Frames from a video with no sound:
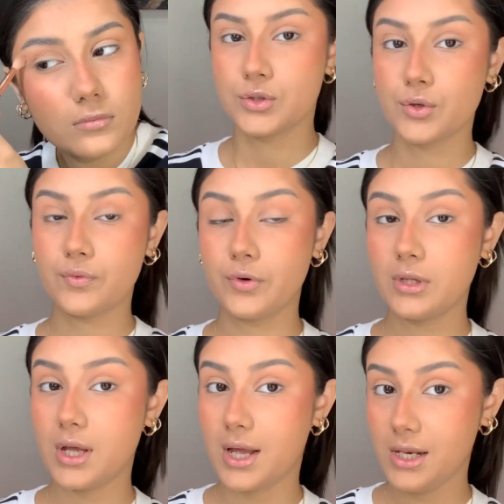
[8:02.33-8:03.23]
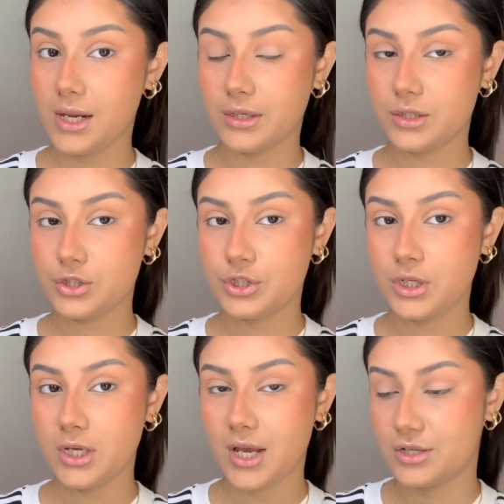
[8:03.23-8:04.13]
So for the eyeliner,
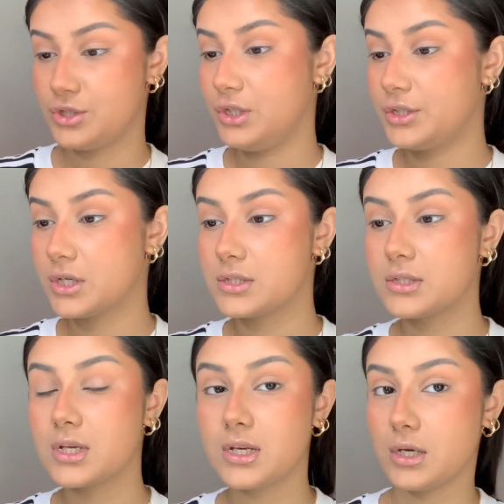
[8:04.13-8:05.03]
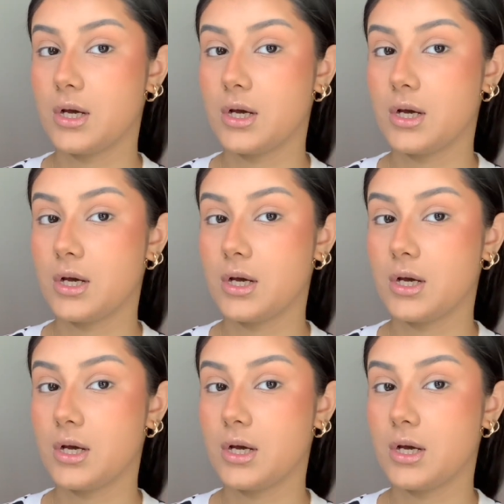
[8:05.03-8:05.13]
she actually does inner